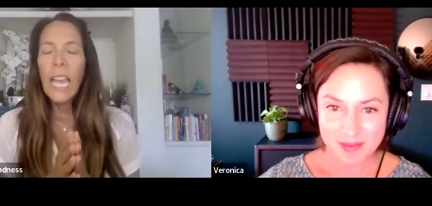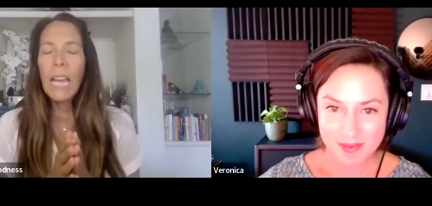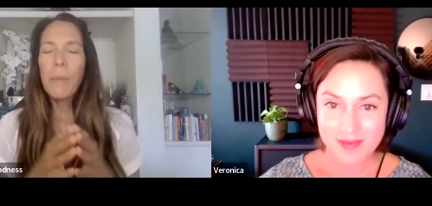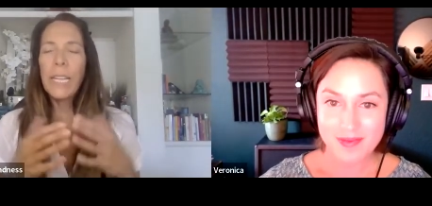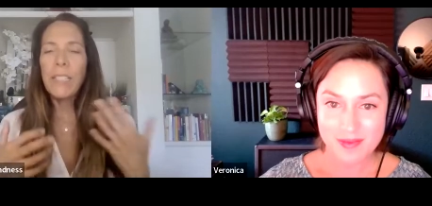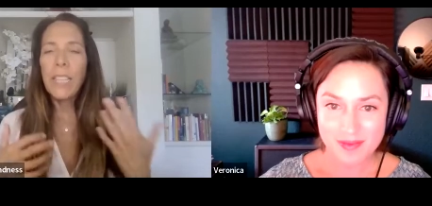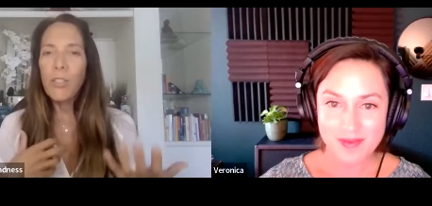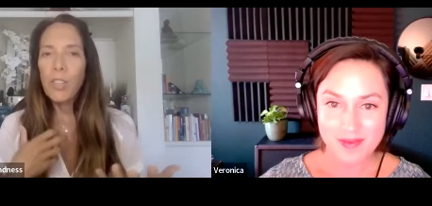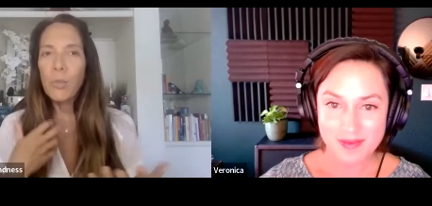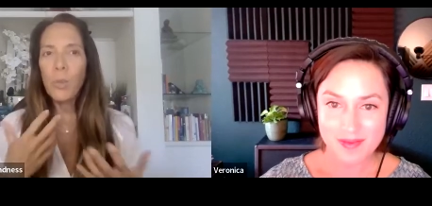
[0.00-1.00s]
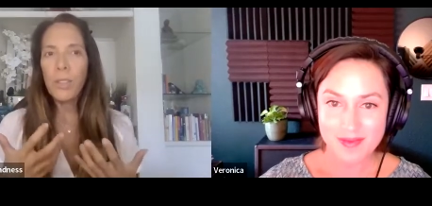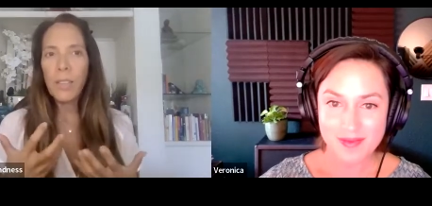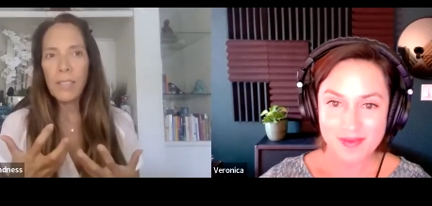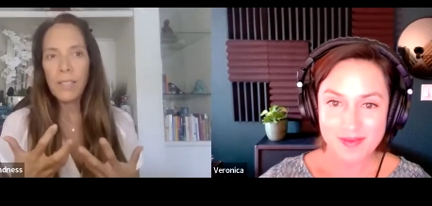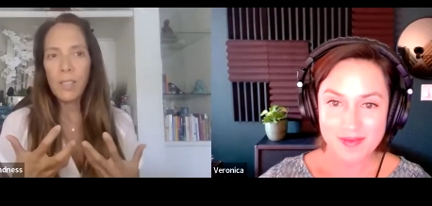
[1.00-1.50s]
Speaker 1: And my intention with
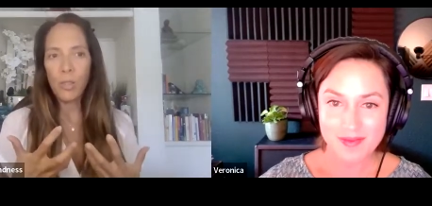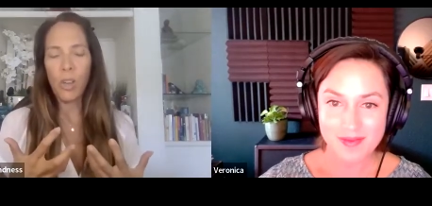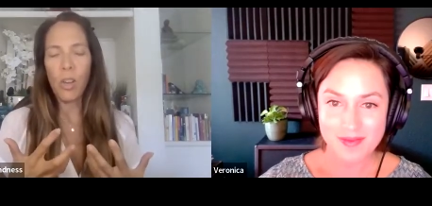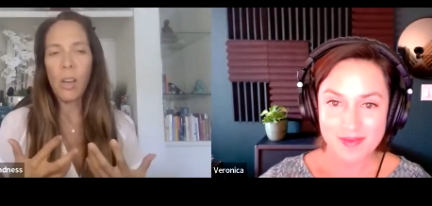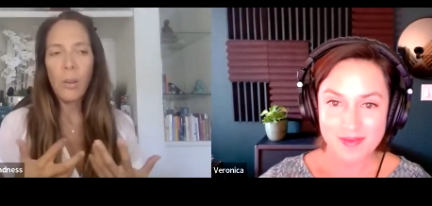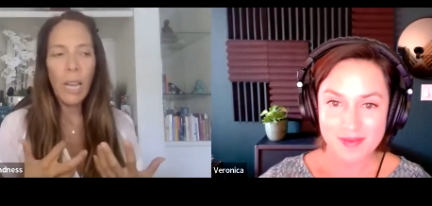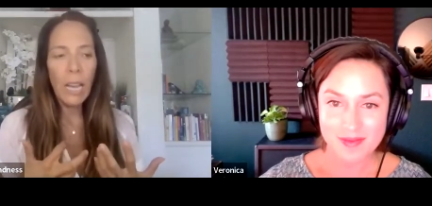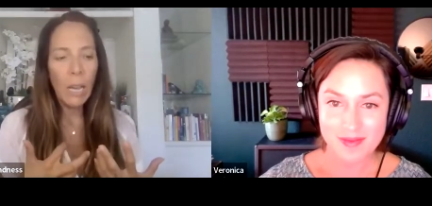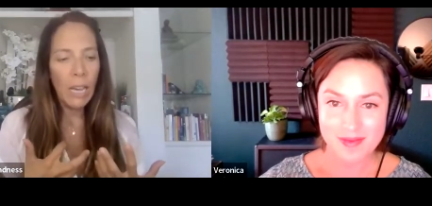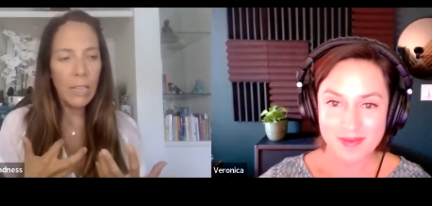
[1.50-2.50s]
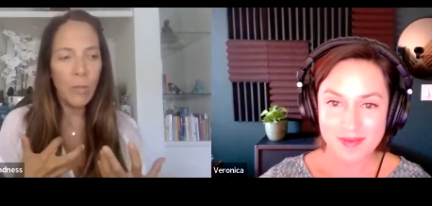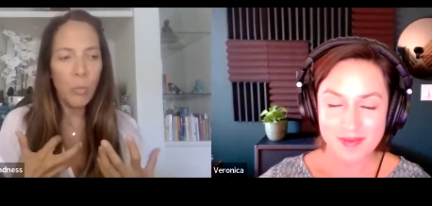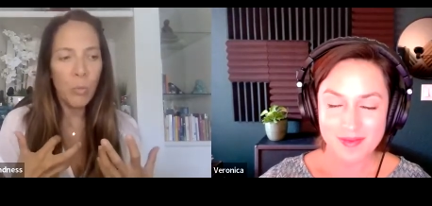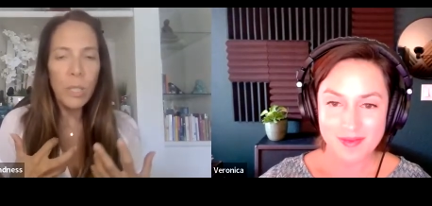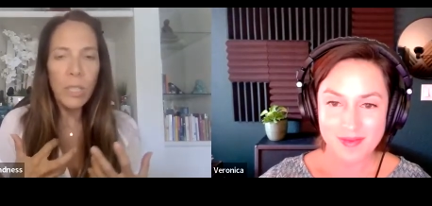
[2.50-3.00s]
Let's Talk uh, is
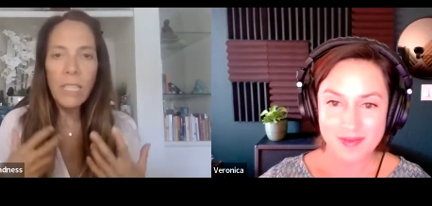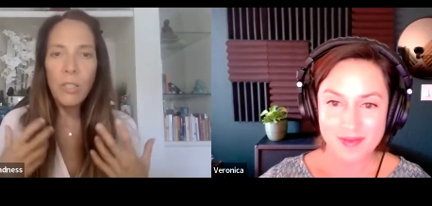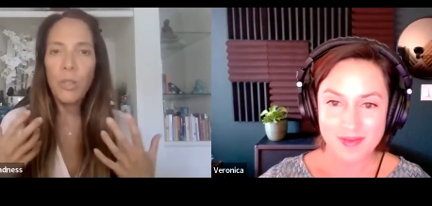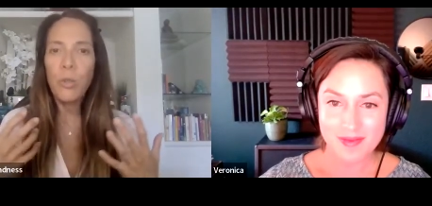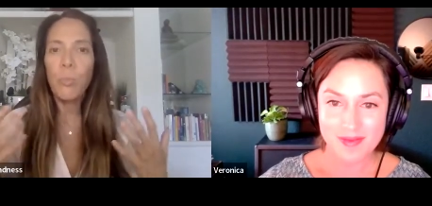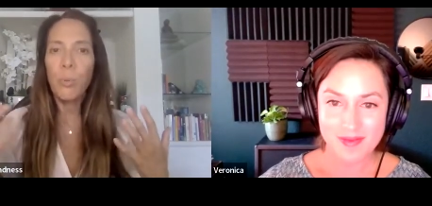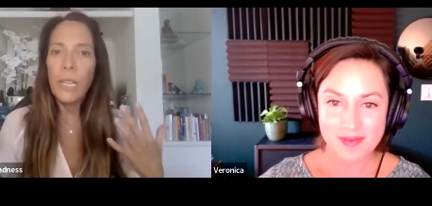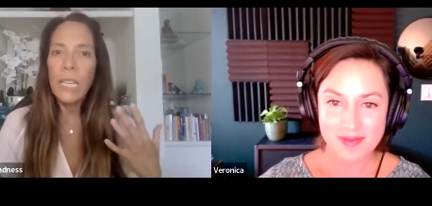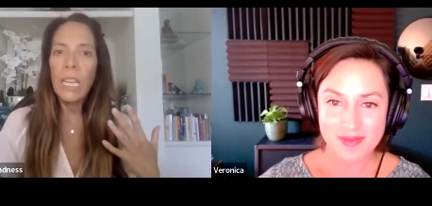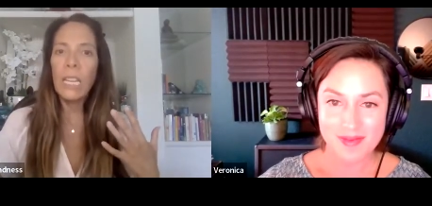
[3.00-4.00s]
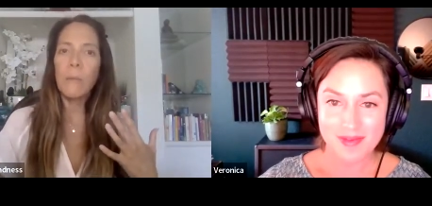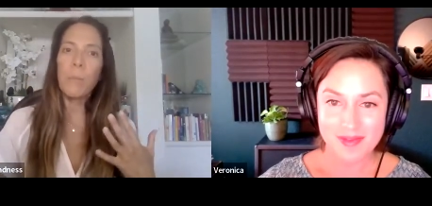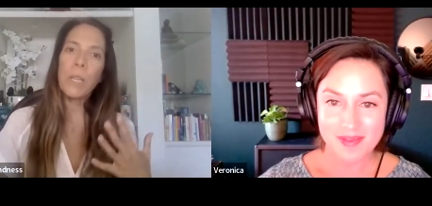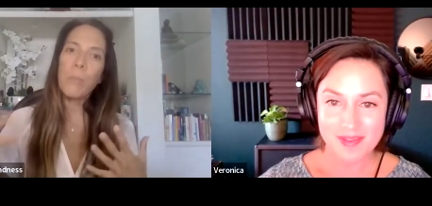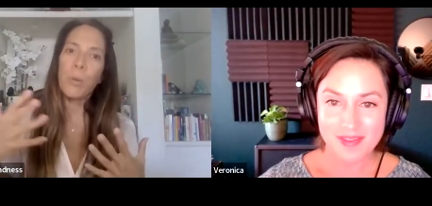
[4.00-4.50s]
really to bring in
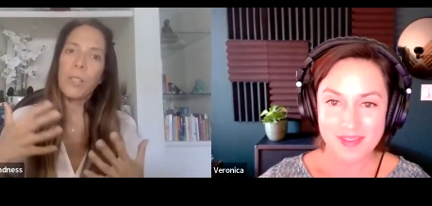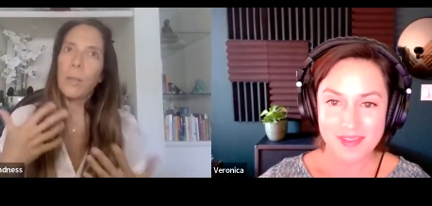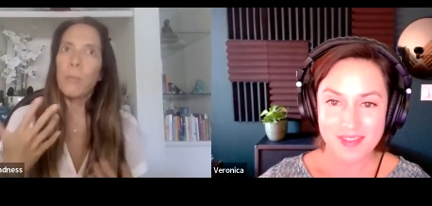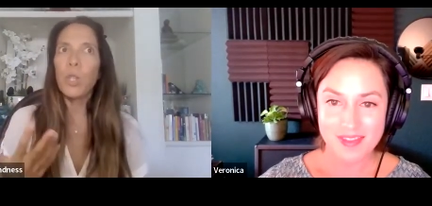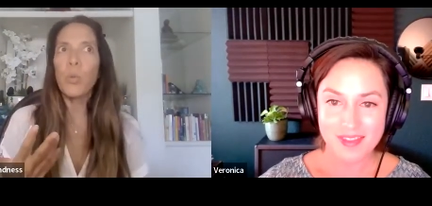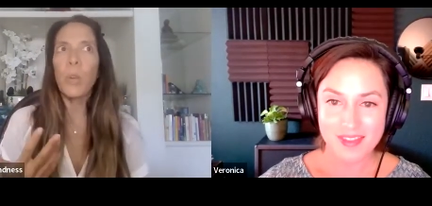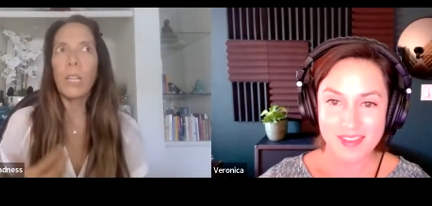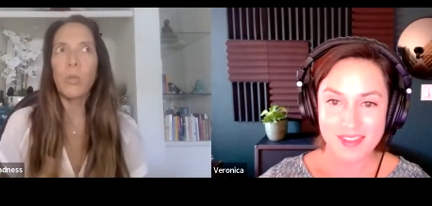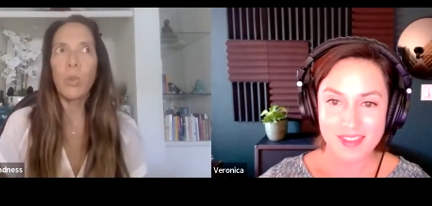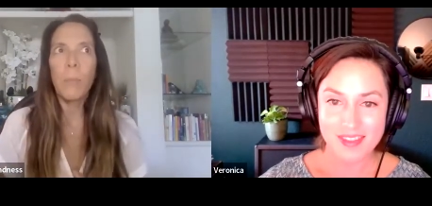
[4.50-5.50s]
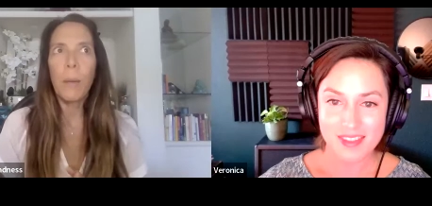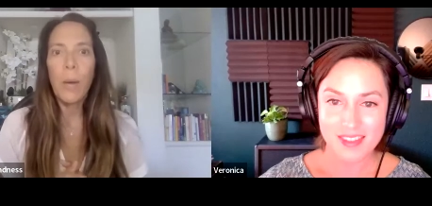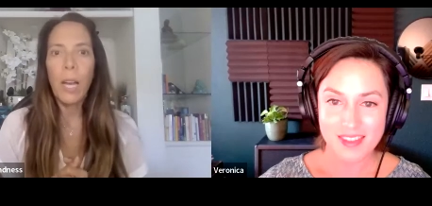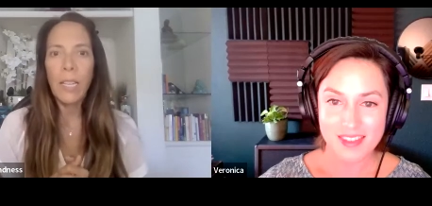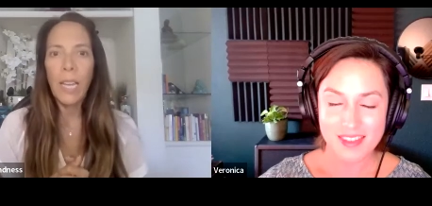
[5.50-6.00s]
people. It's similar to what I do on my
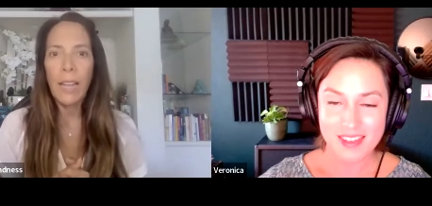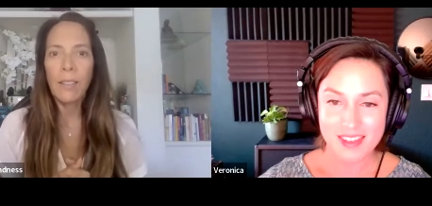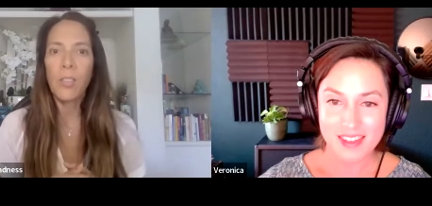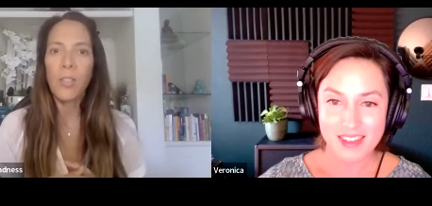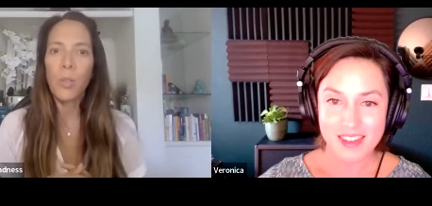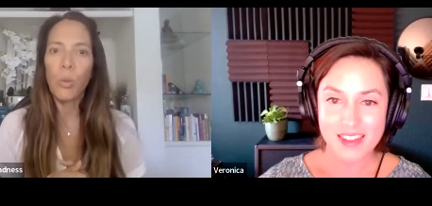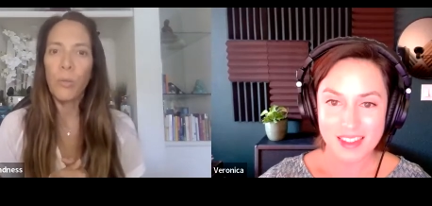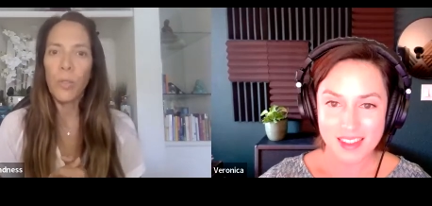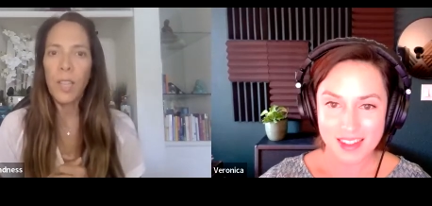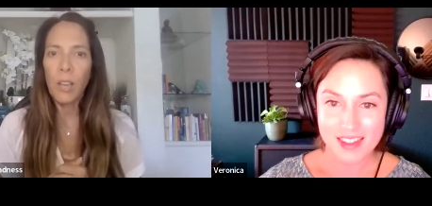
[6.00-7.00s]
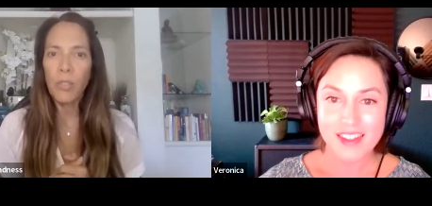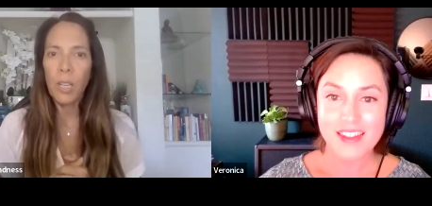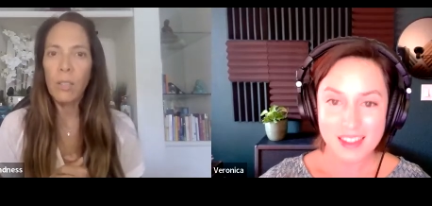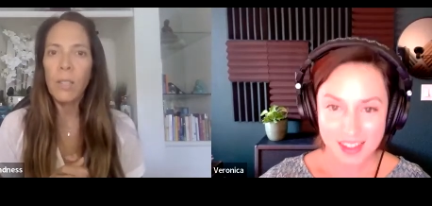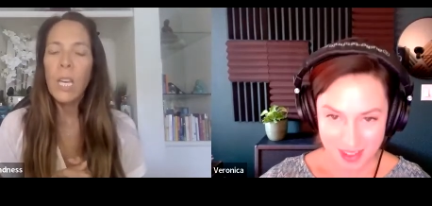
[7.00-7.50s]
podcast, Soulful
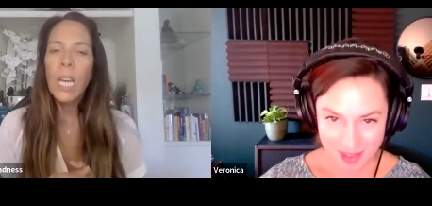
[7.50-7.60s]
Sessions,